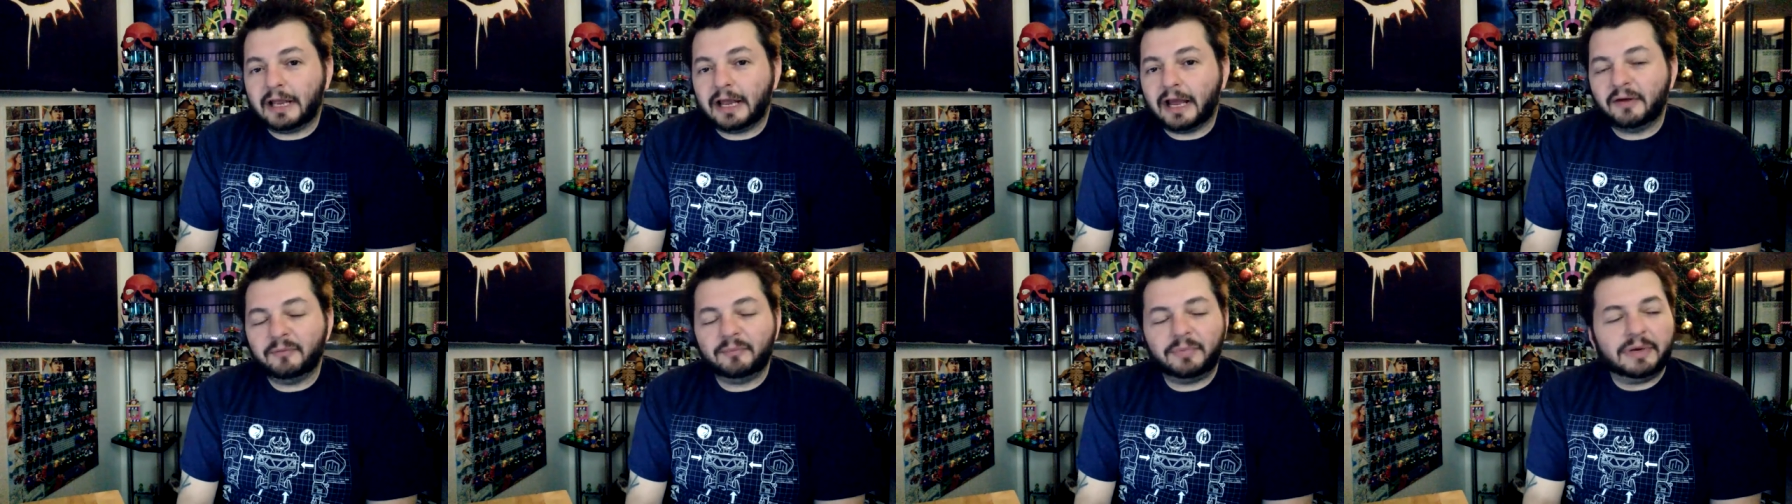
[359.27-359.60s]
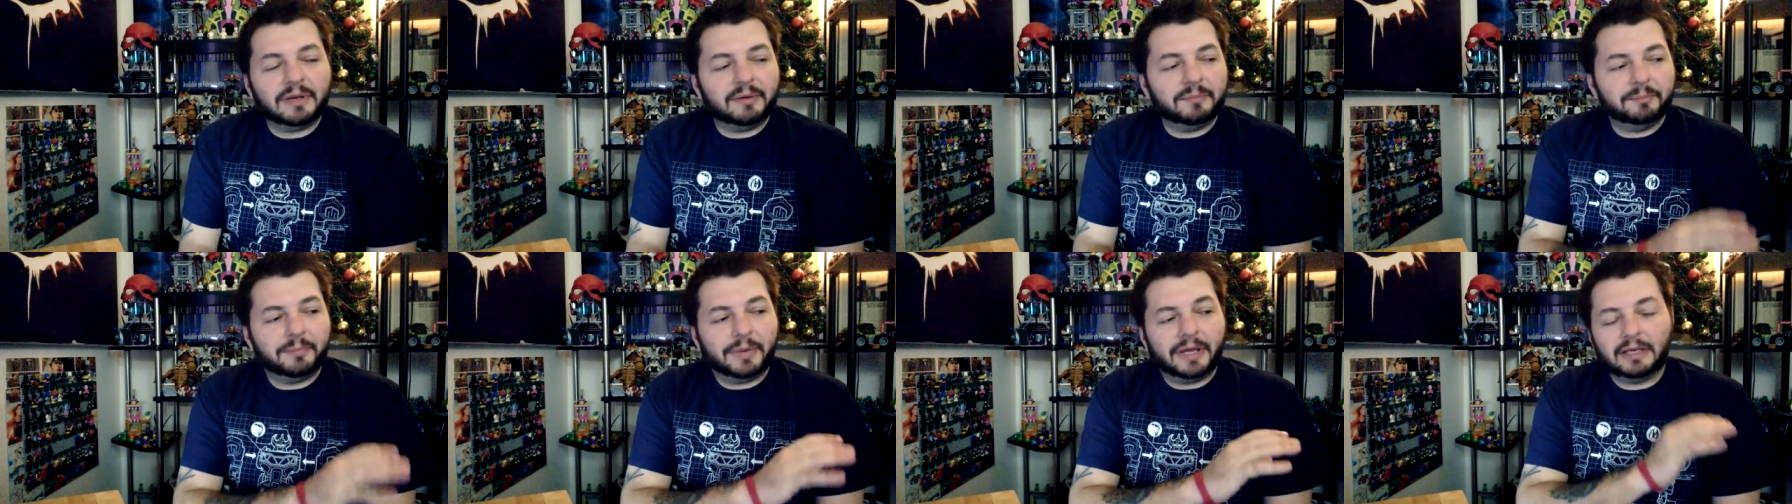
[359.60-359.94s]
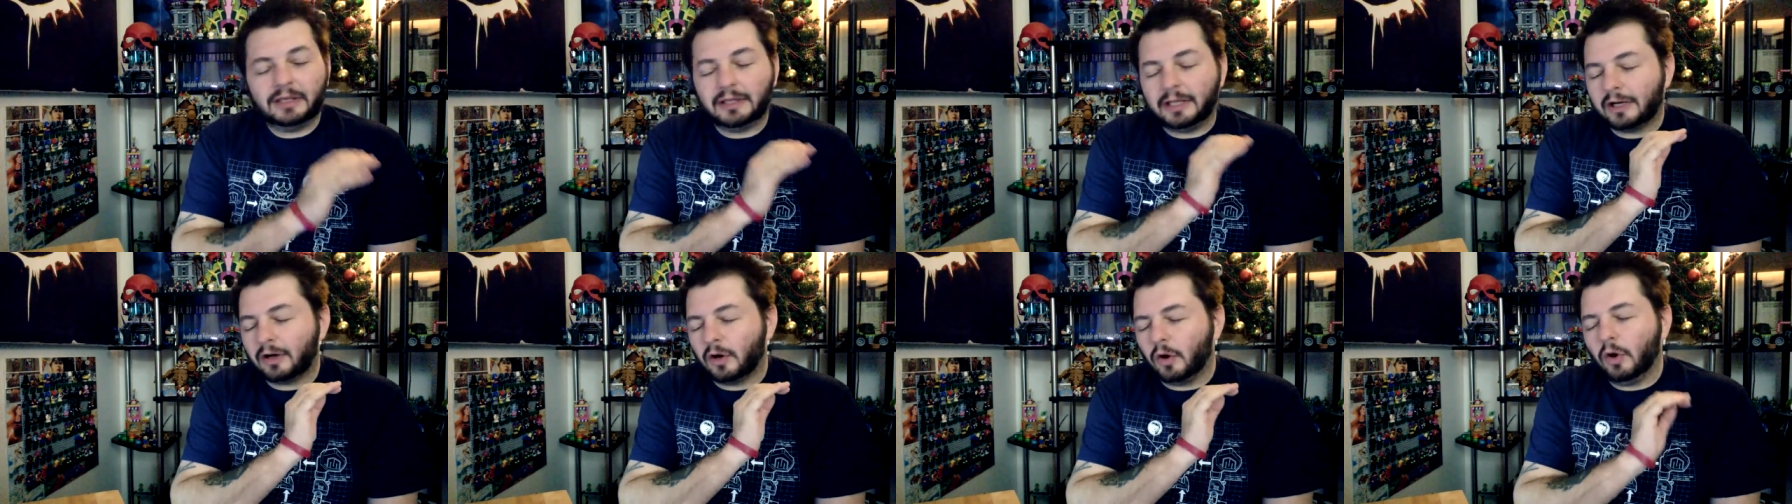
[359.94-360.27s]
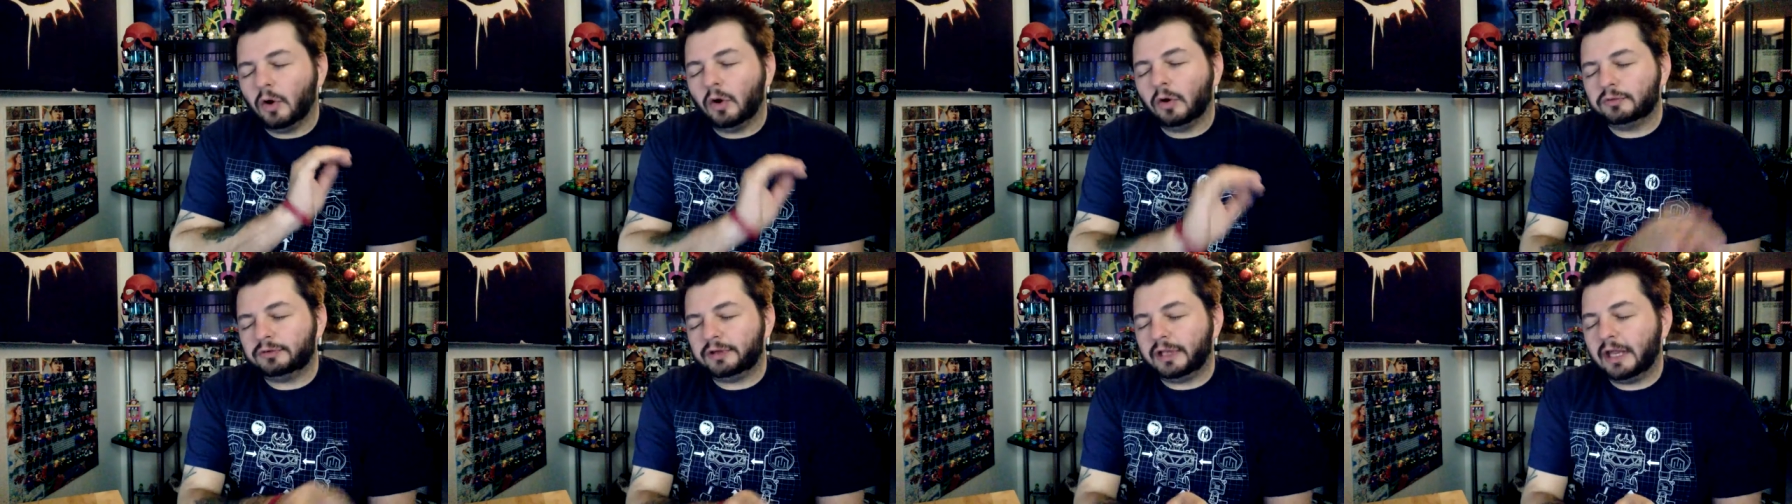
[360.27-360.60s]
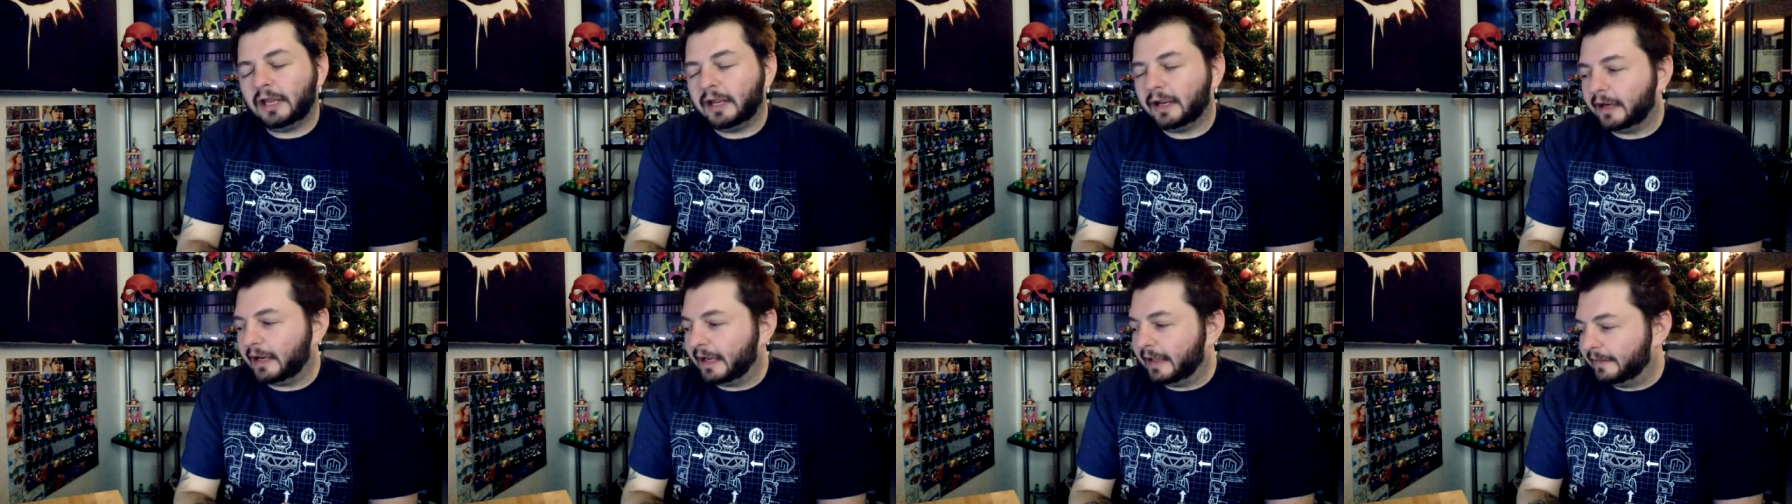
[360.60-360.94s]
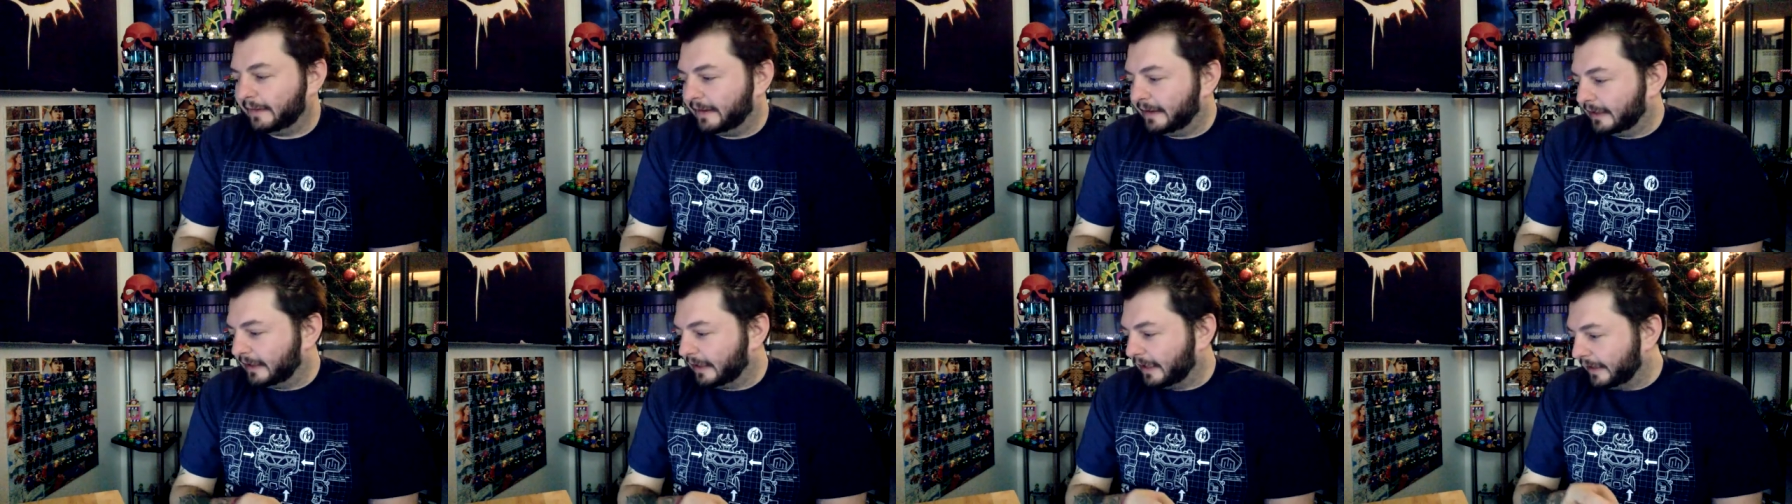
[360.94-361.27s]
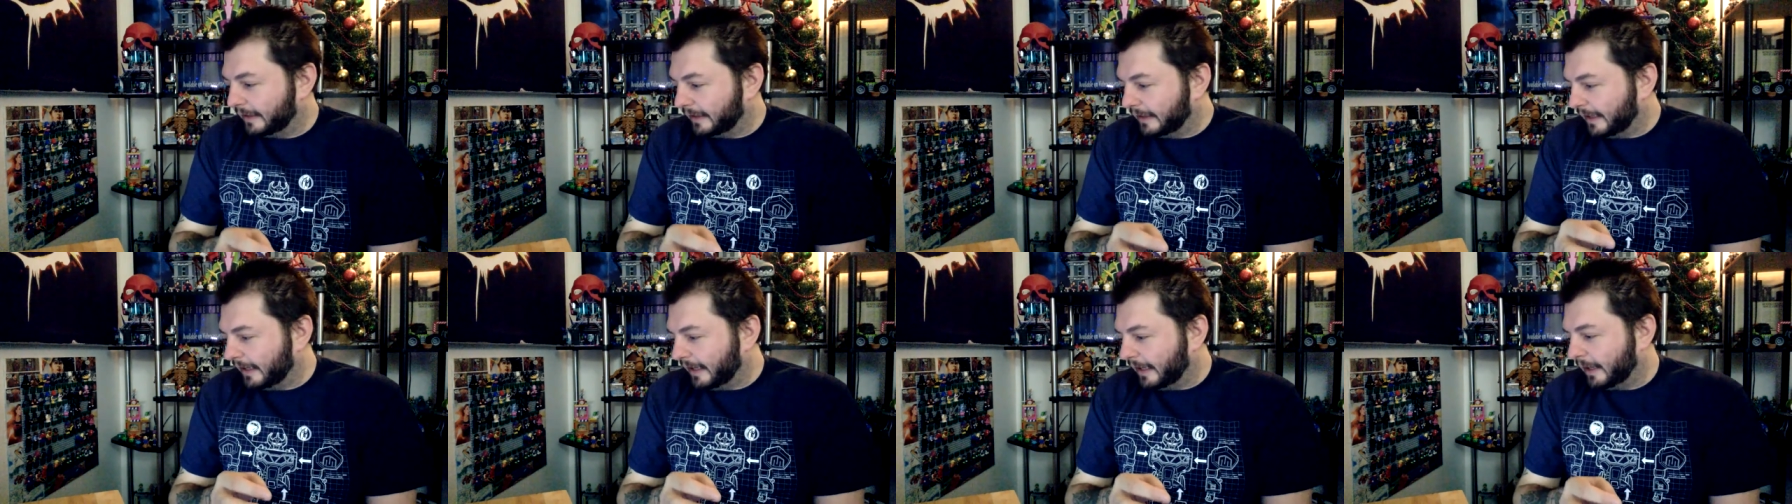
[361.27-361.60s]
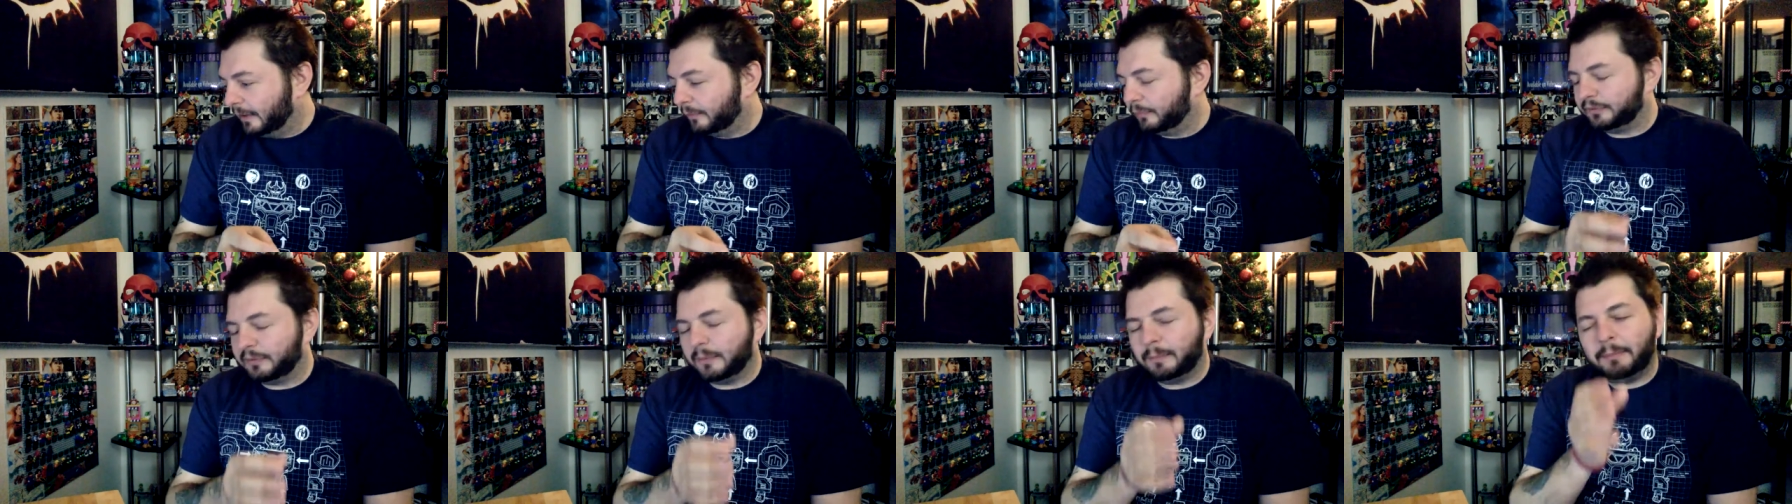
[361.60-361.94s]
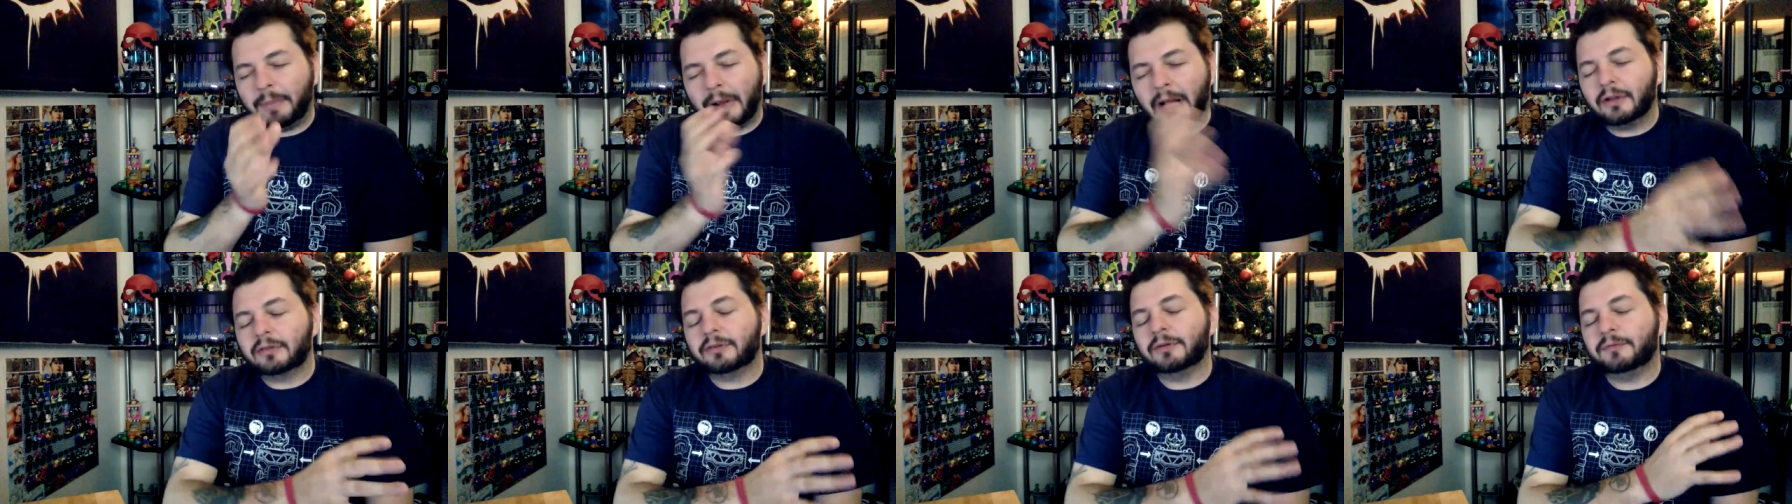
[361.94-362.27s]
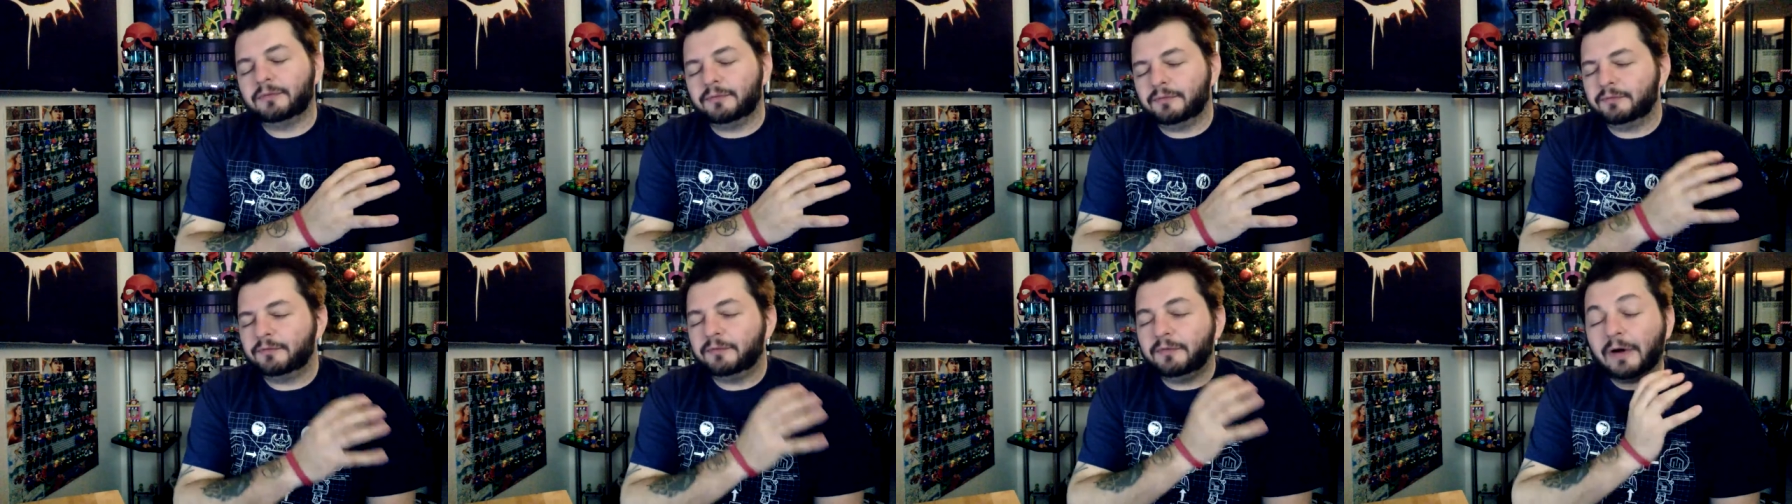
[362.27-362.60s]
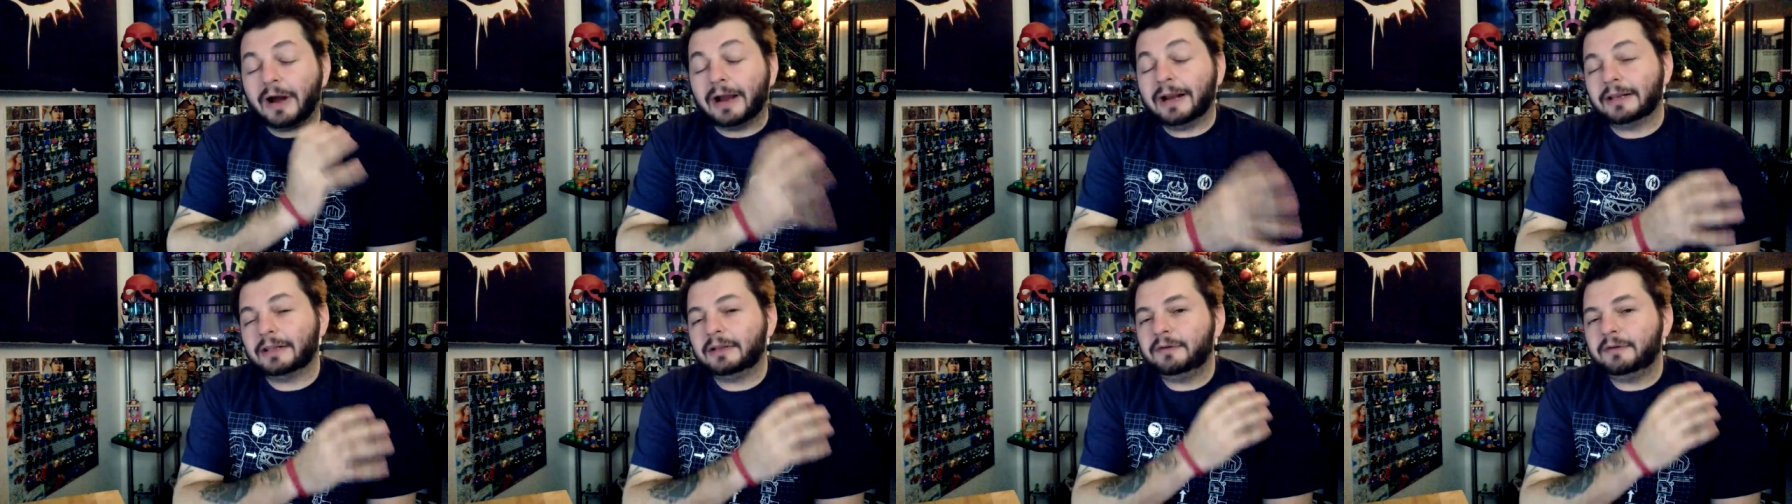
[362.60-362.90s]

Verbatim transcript: I've been in bed like all day and then like I was about to finally